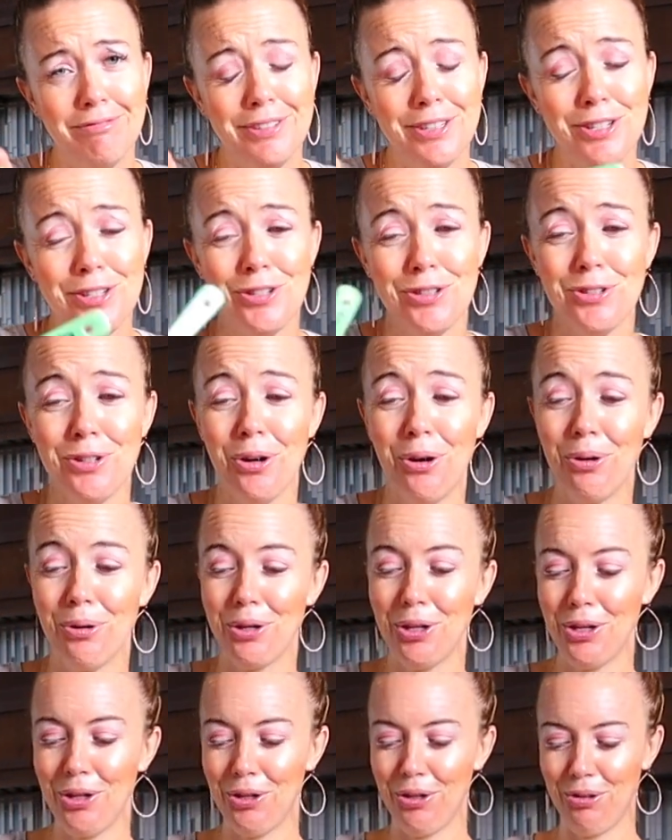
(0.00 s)
So
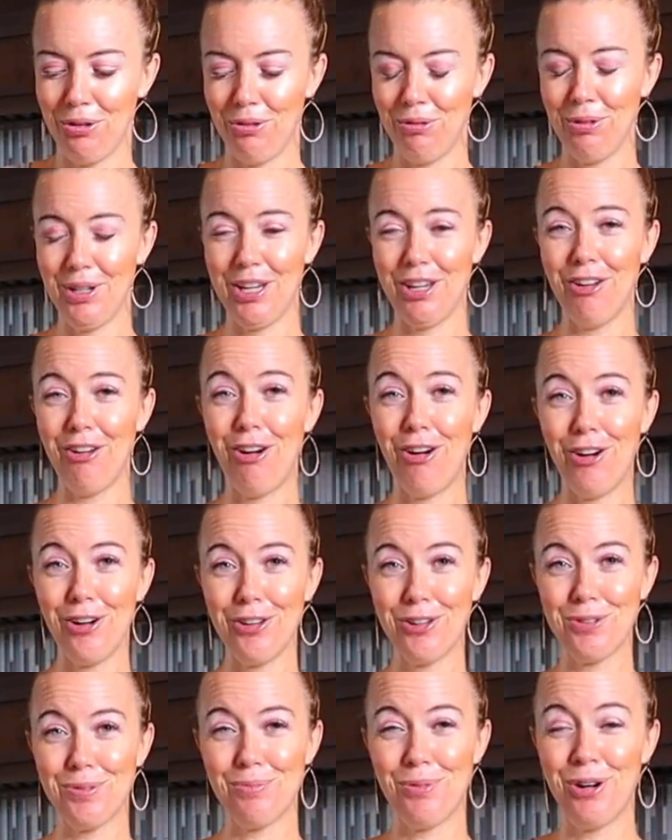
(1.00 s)
cute. We could all
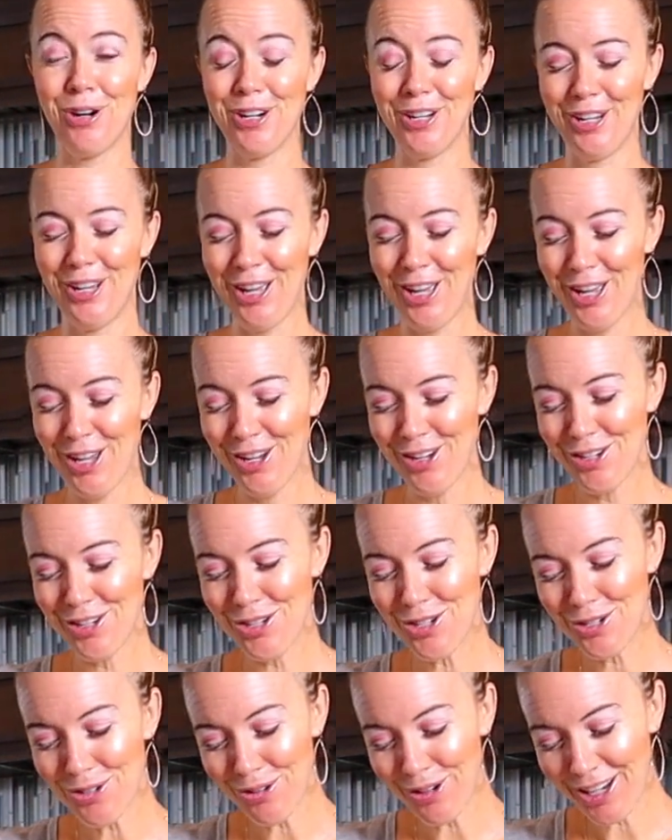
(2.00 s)
use more
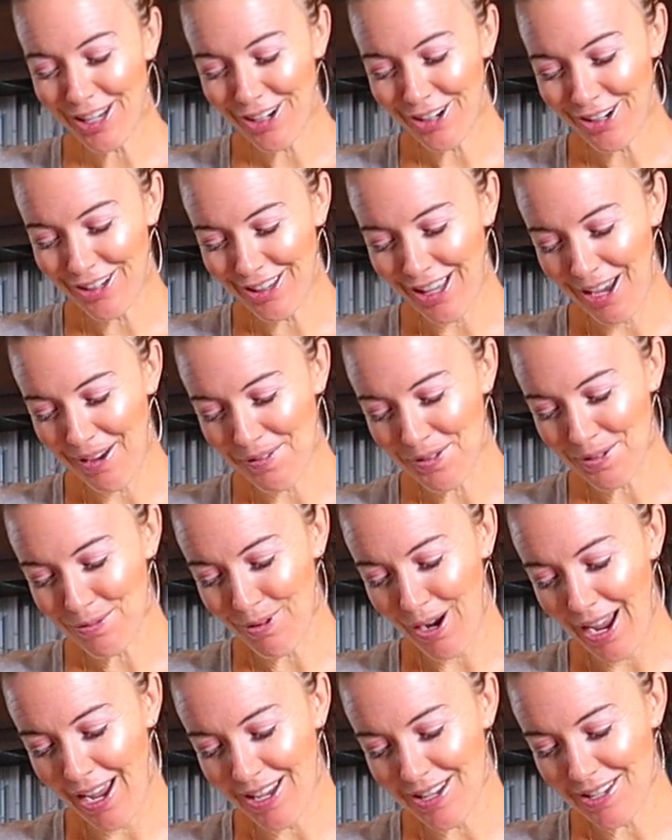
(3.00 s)
joy in our lives,
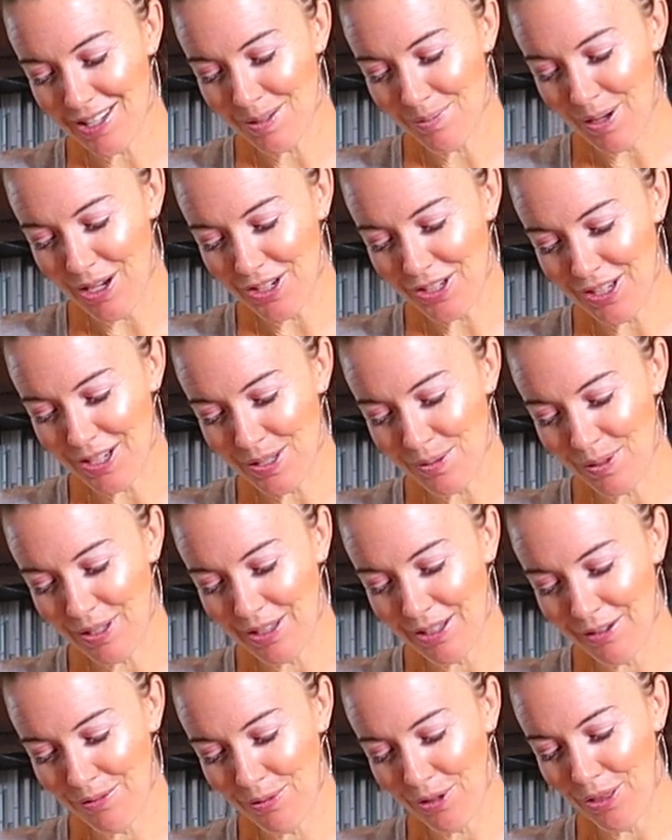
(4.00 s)
right? Especially as we
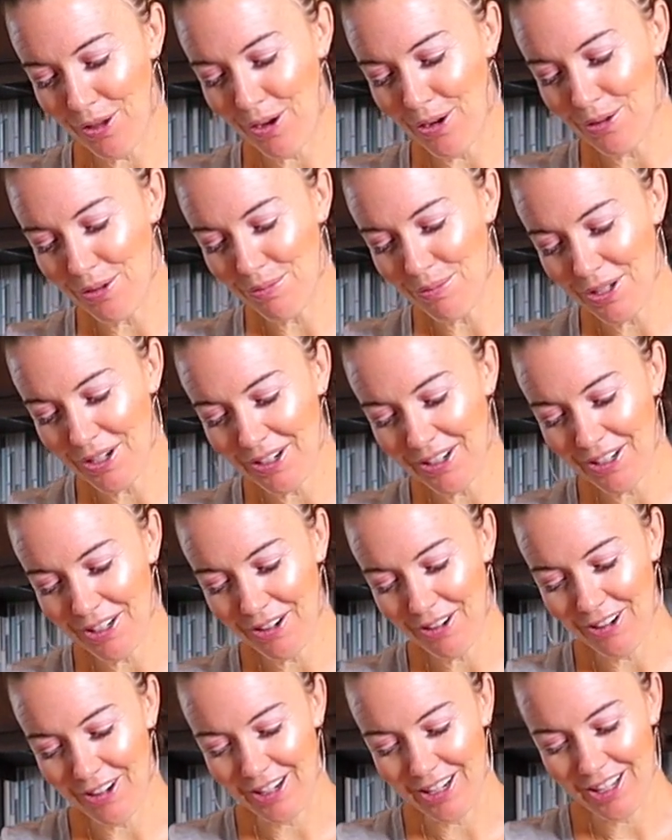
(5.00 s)
live with autoimmunity
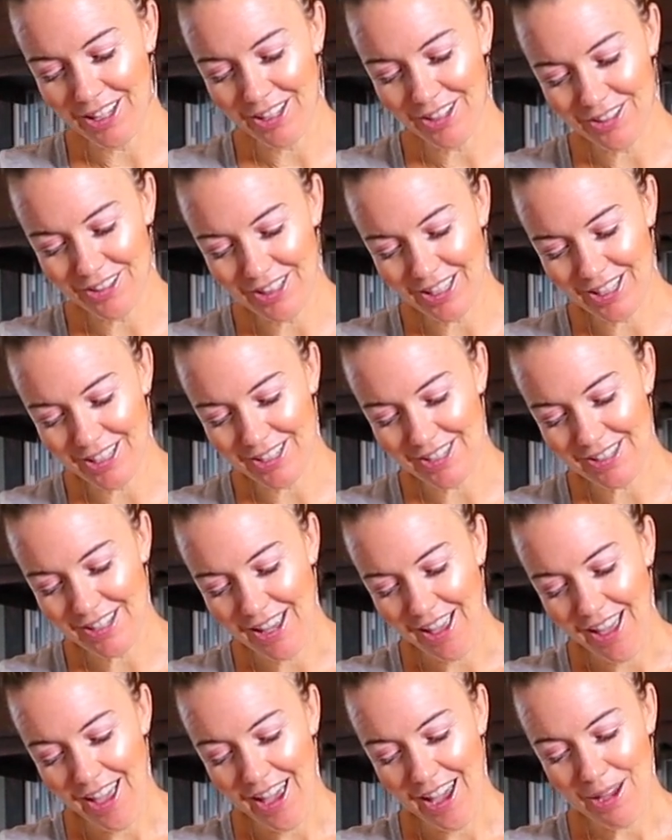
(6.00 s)
and chronic illness,
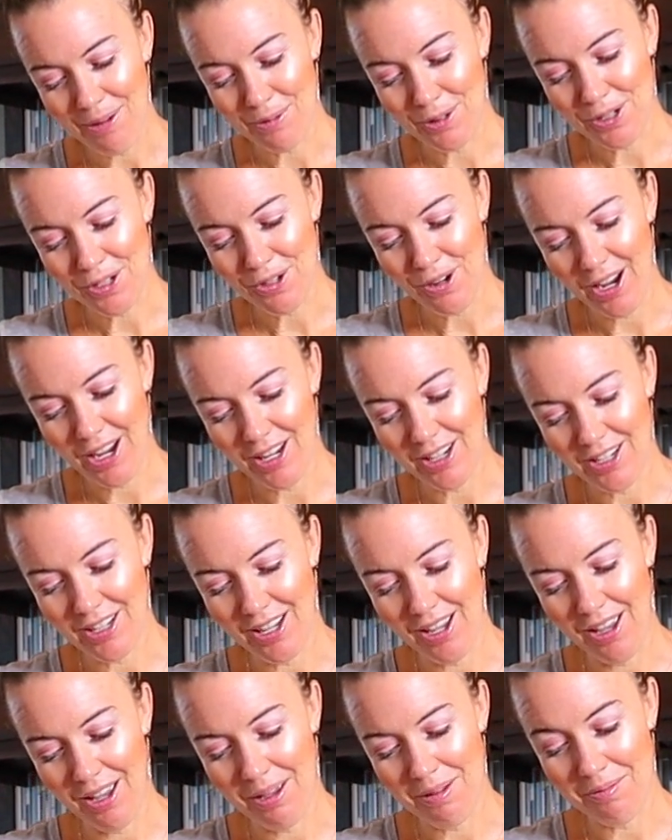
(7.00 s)
and we're trying
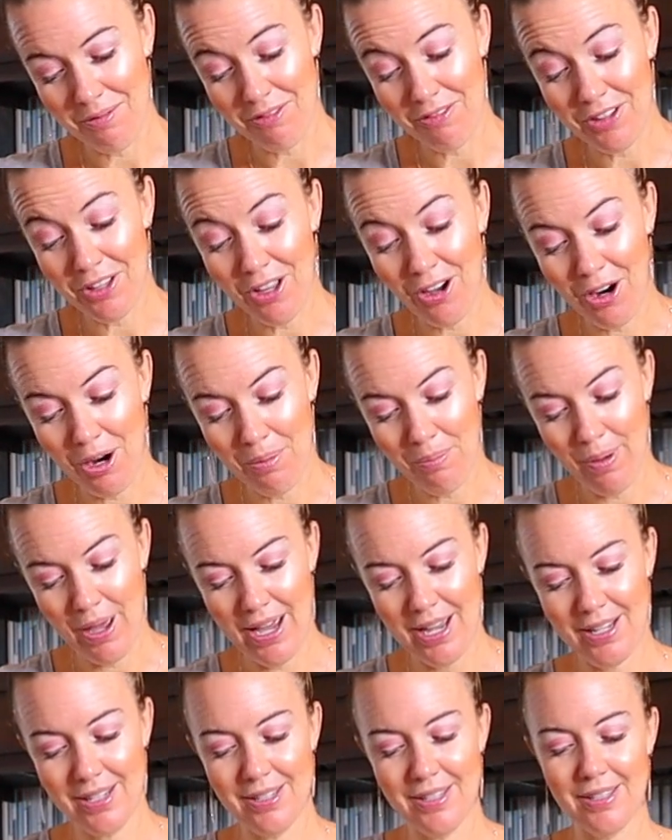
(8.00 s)
to feel our
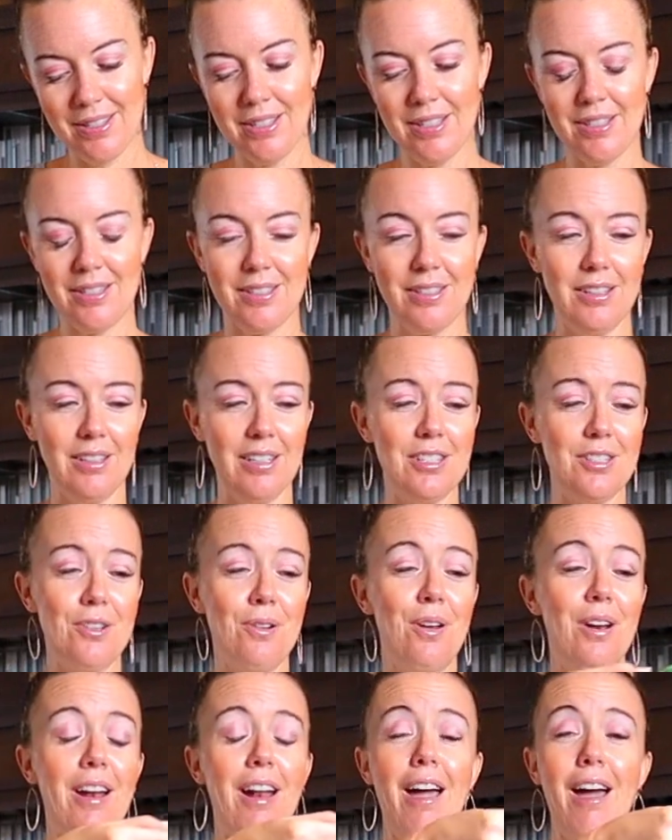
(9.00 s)
best. Let's go
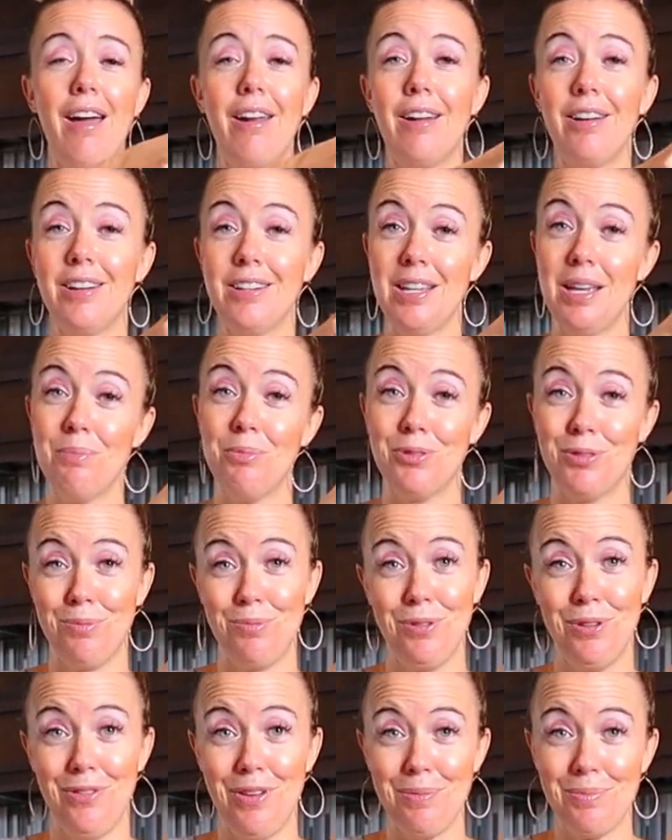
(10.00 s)
ahead and add in a
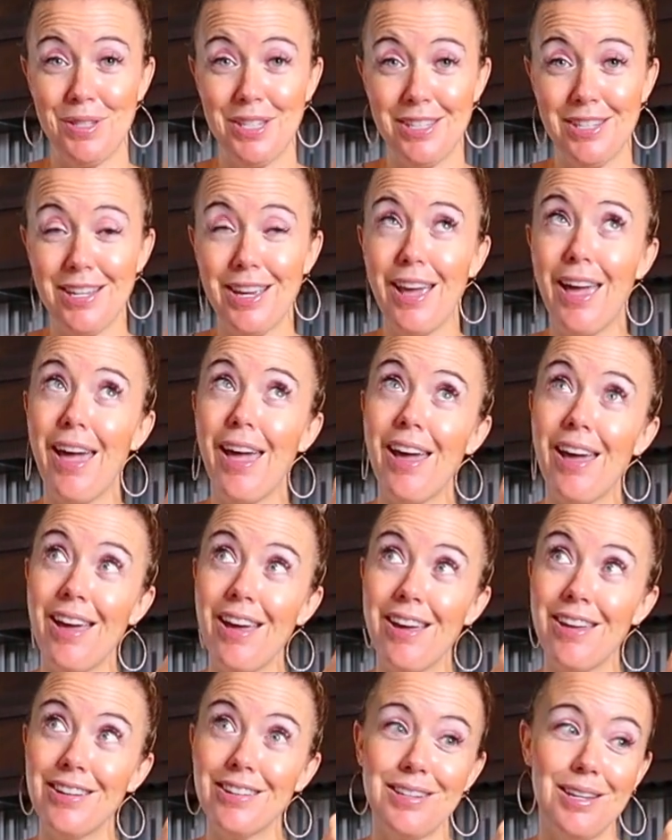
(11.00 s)
tablespoon of MCT
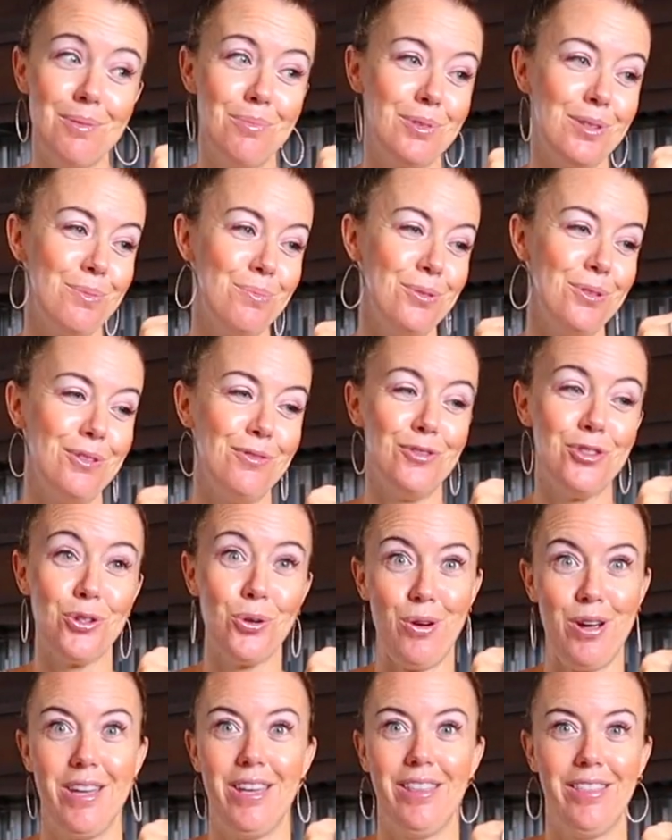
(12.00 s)
and a tablespoon of
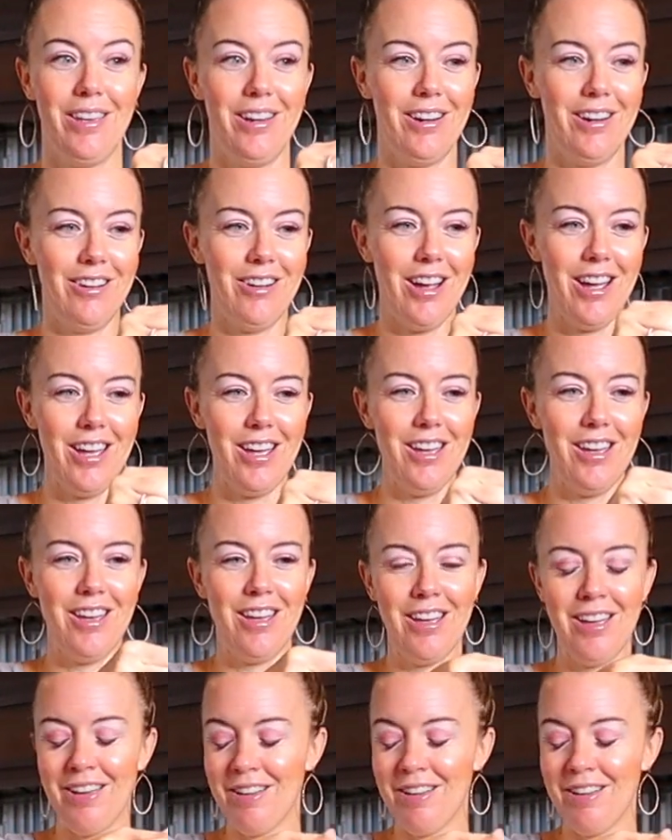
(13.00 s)
joy in there, right?